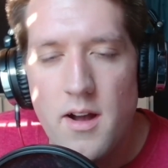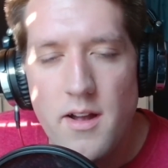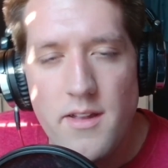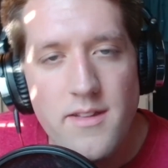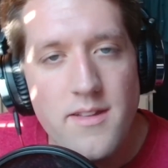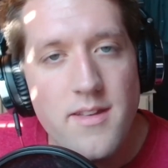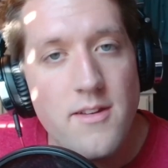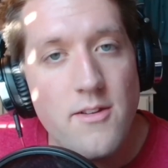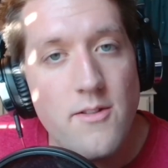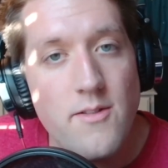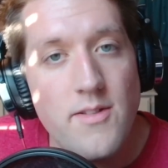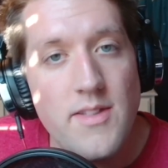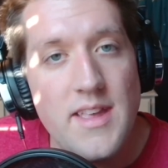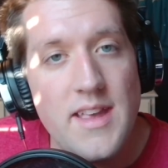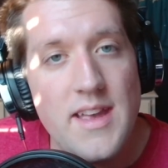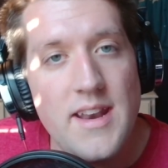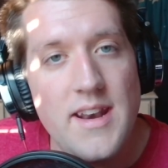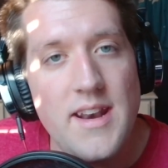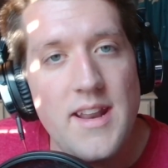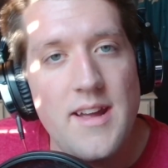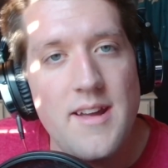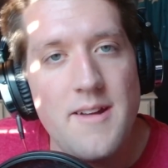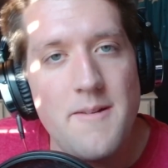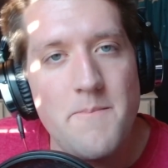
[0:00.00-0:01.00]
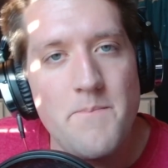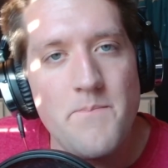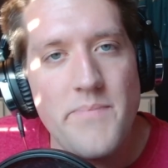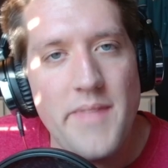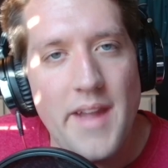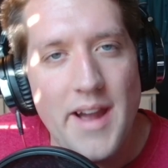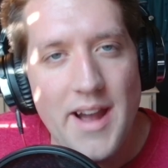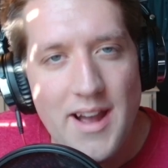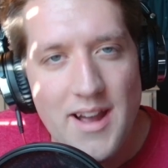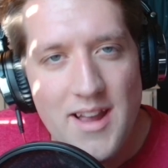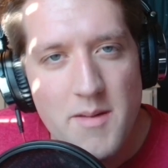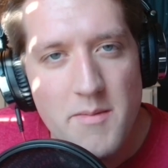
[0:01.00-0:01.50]
until then,
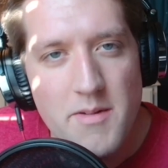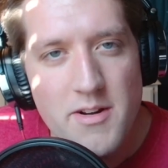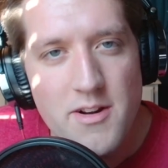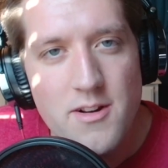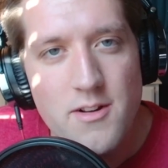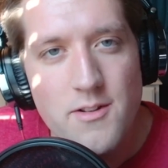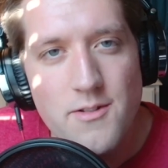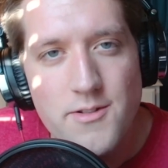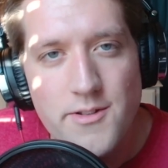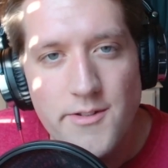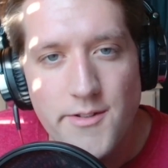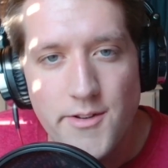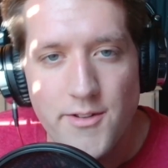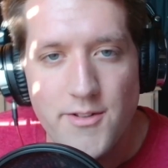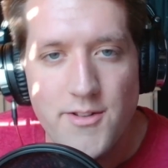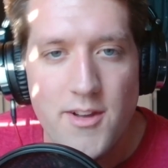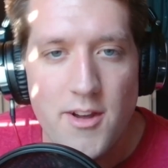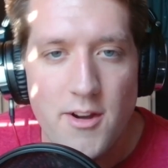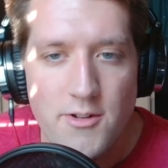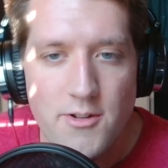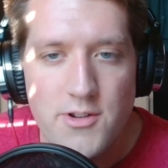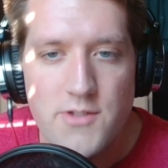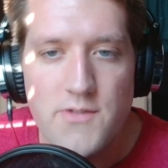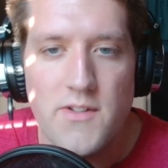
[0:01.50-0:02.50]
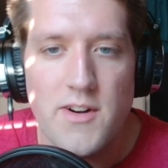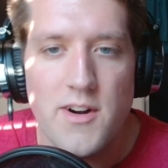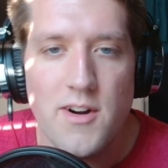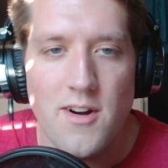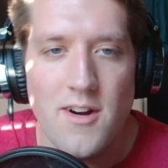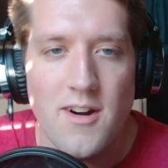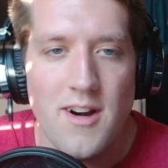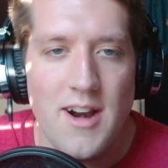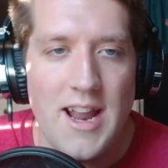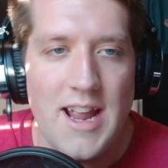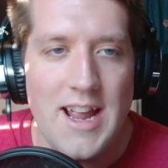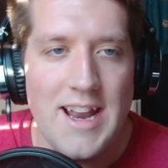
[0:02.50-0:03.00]
I am your host, Coach
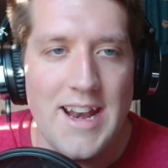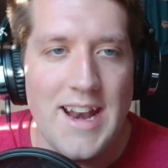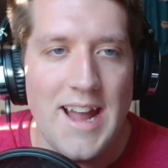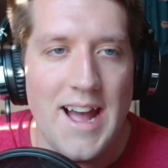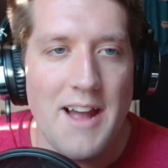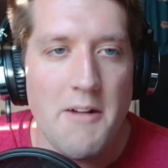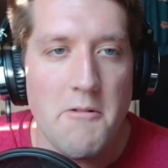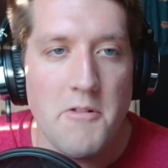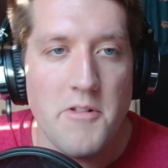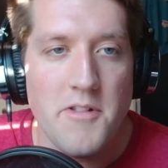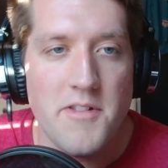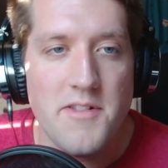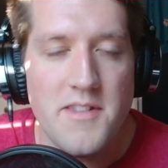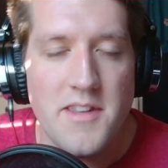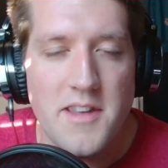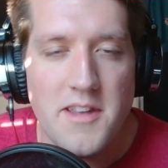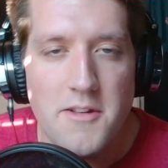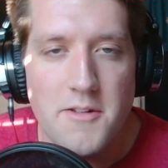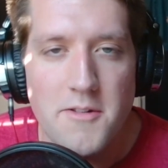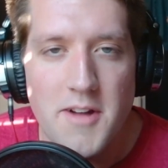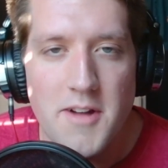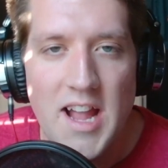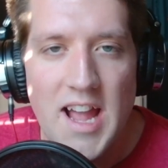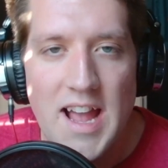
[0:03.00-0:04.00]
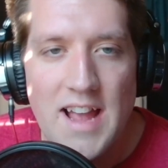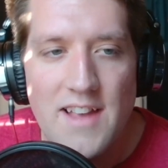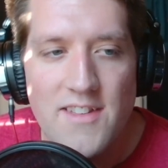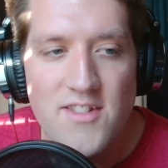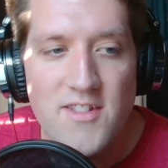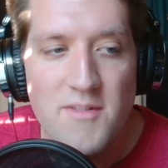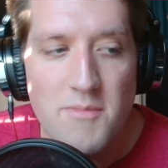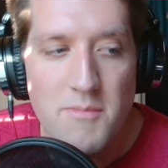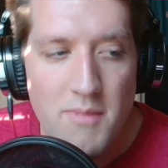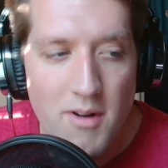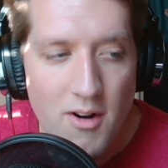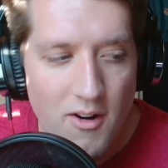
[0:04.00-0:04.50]
Var, and I will see you
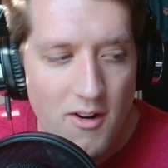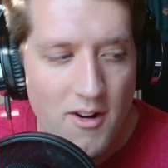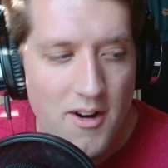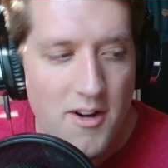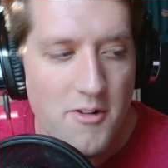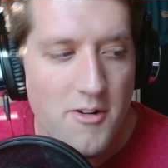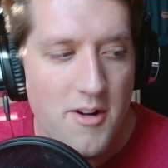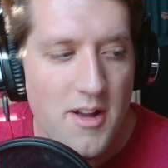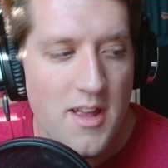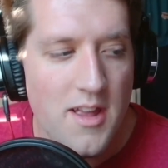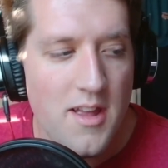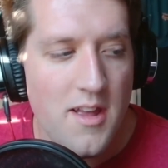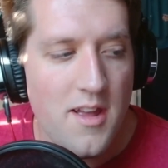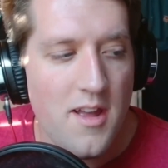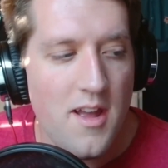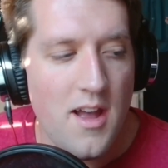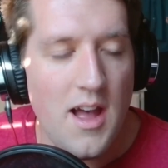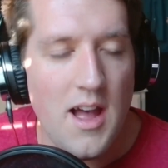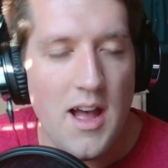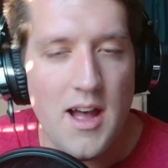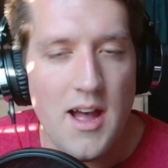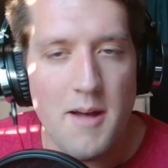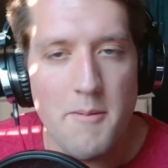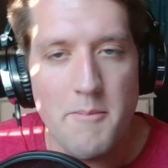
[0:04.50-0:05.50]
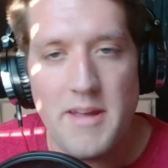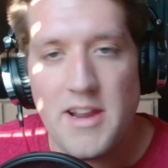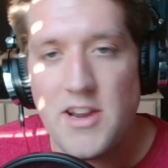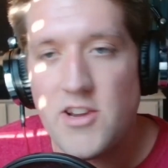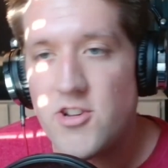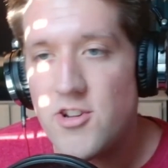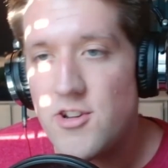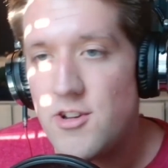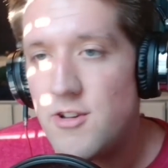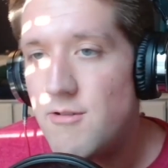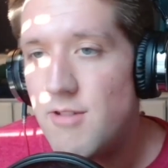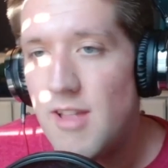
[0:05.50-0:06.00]
guys tomorrow. Make
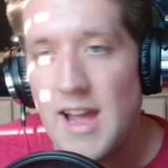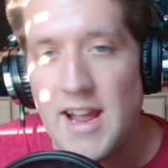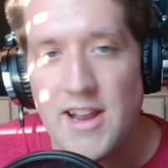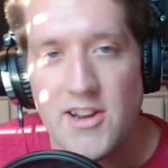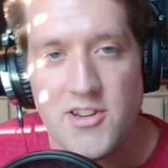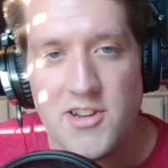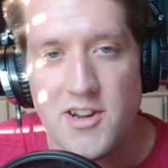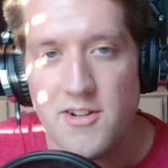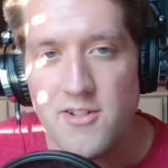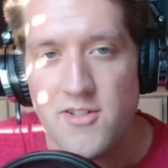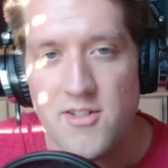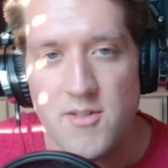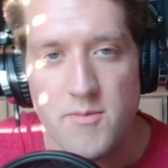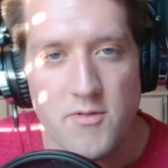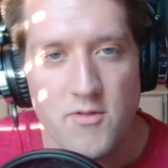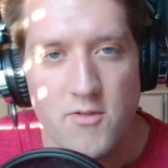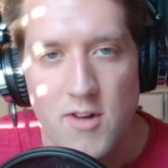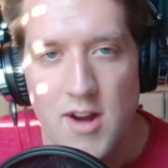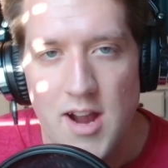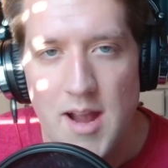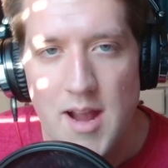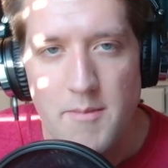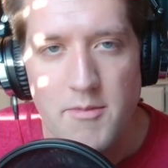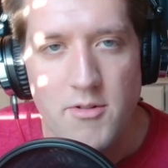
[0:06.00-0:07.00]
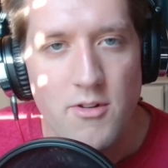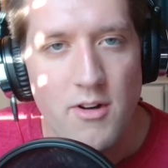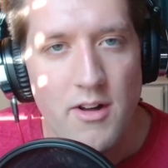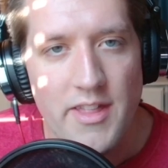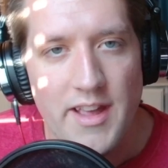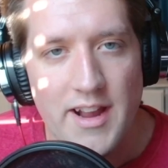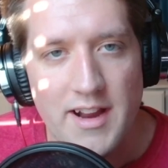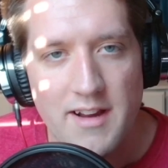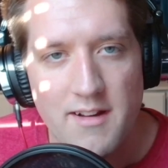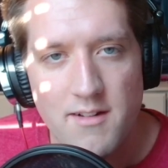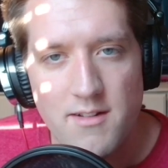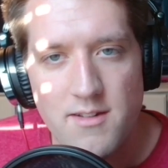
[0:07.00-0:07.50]
sure you like, share, subscribe, do all
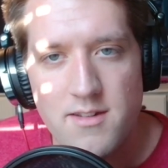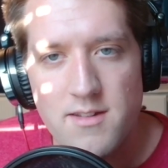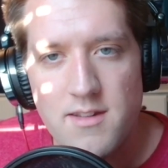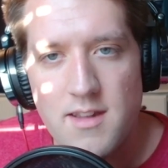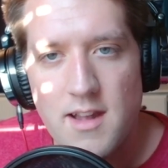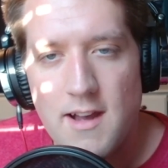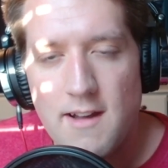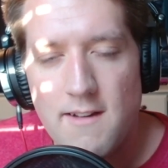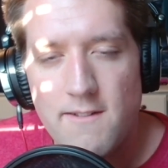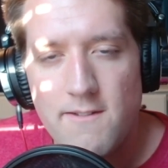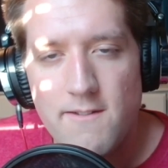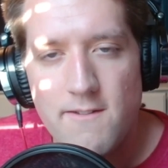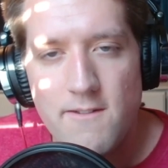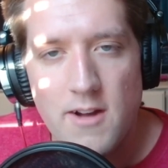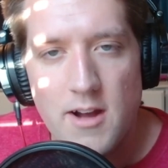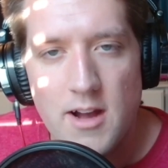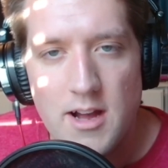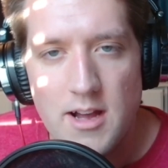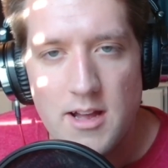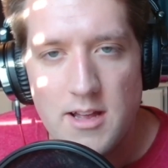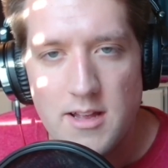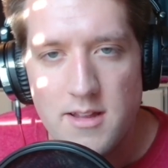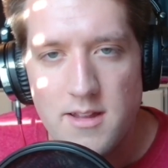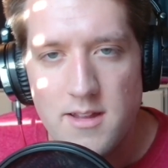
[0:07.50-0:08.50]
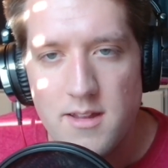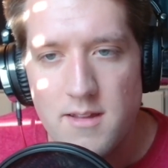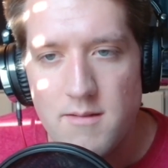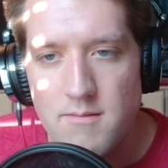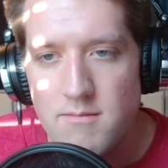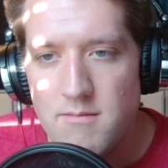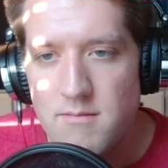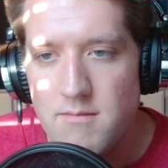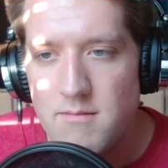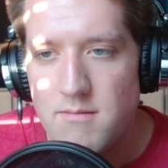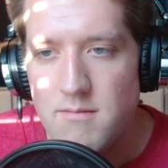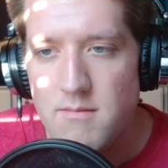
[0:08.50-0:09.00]
that good stuff.
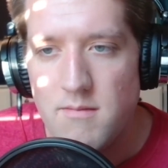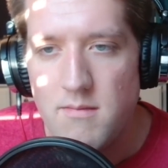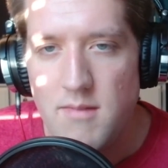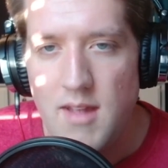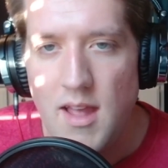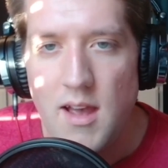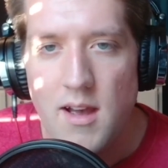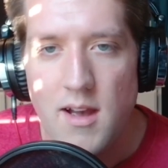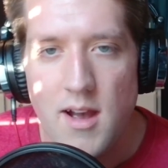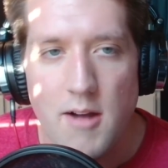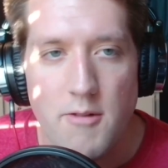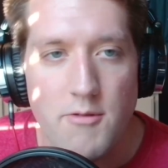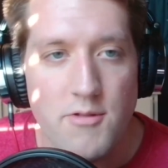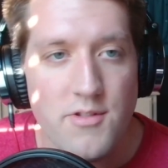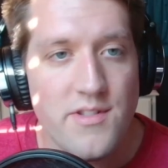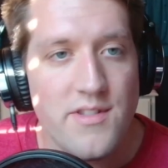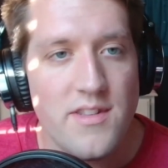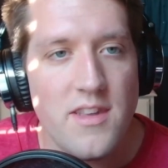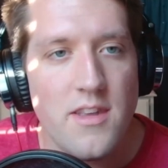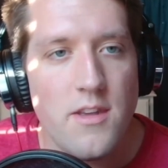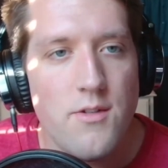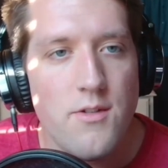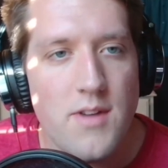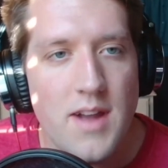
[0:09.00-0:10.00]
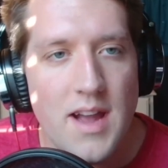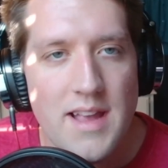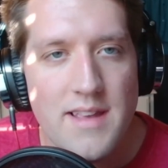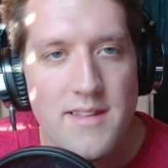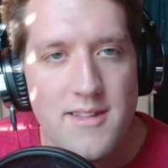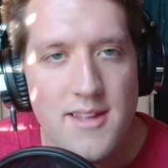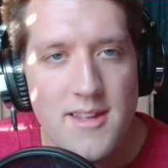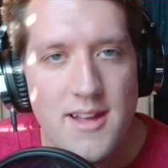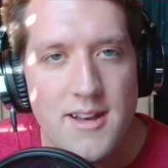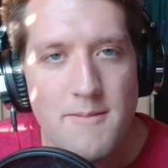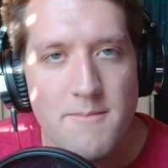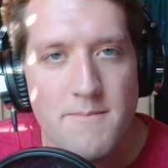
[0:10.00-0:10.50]
Yeah, I will see you
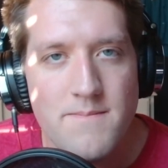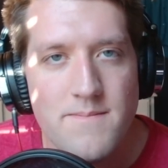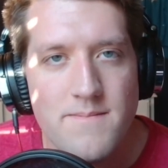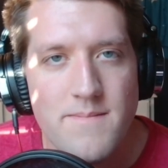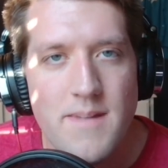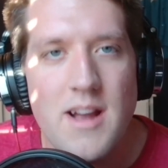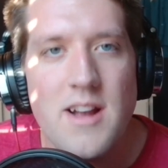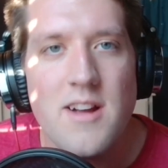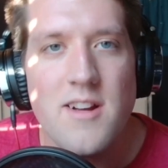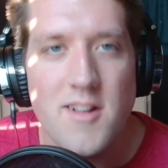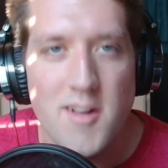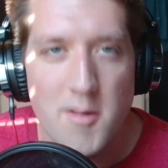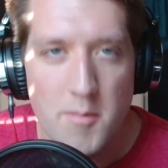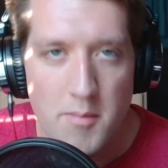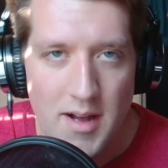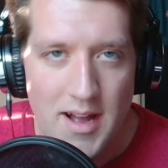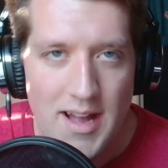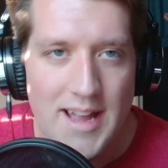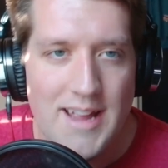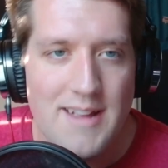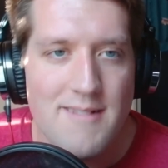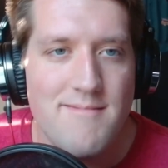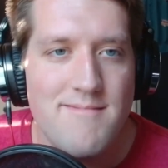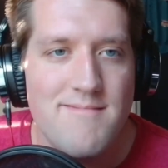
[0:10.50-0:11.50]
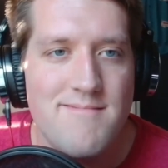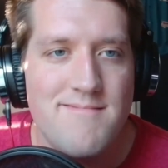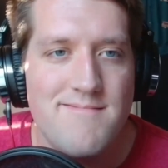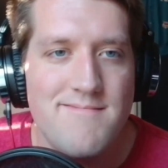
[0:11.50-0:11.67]
guys then. Goodbye.